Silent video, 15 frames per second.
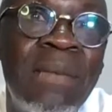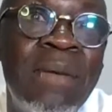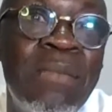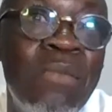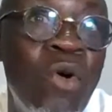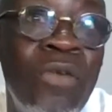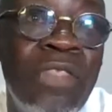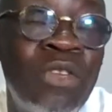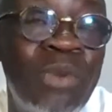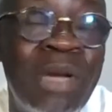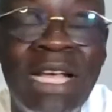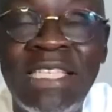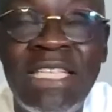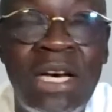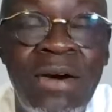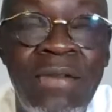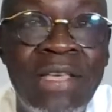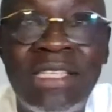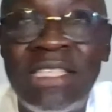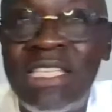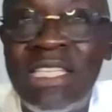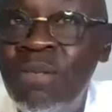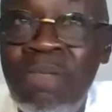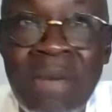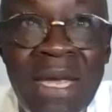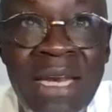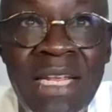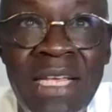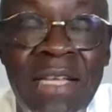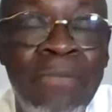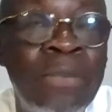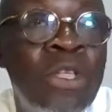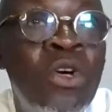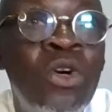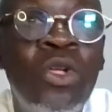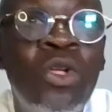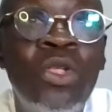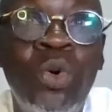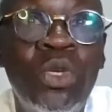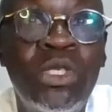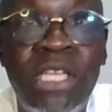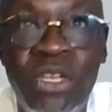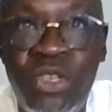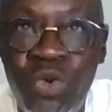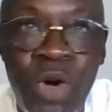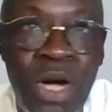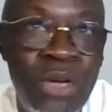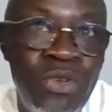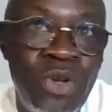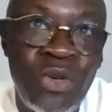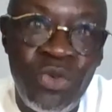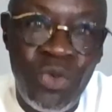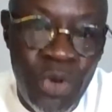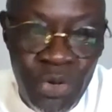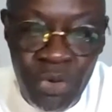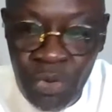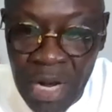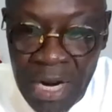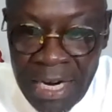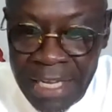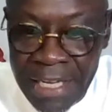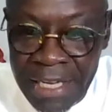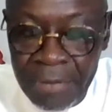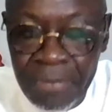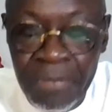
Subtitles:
I mean, others, when I say others, mainly those that you are leading.